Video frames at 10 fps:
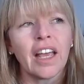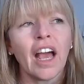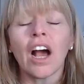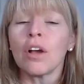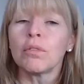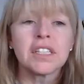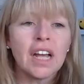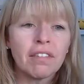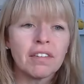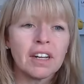Yeah, I would
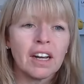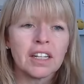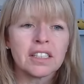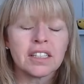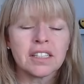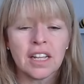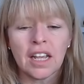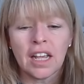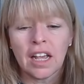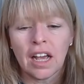definitely like to
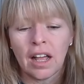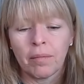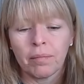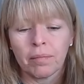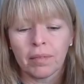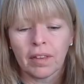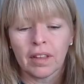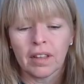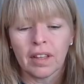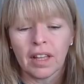see um,
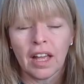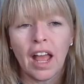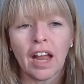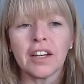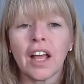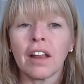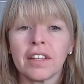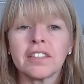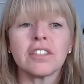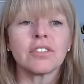and
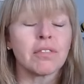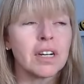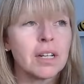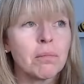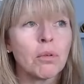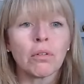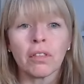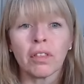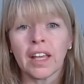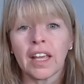and this is really
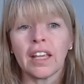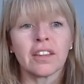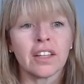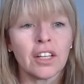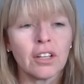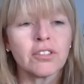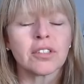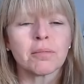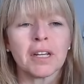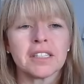more on the the
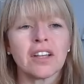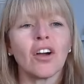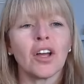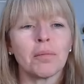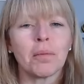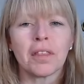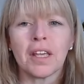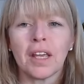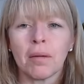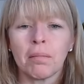user space side
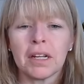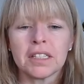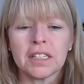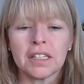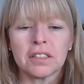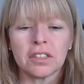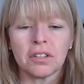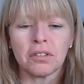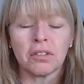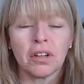but the ability
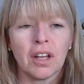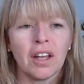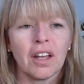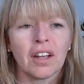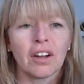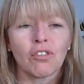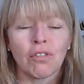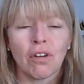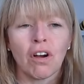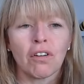to
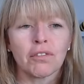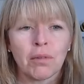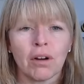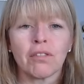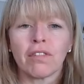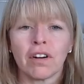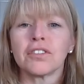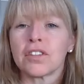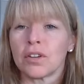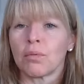craft
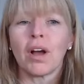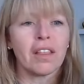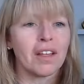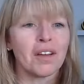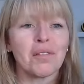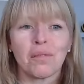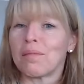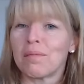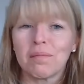profiles in a way that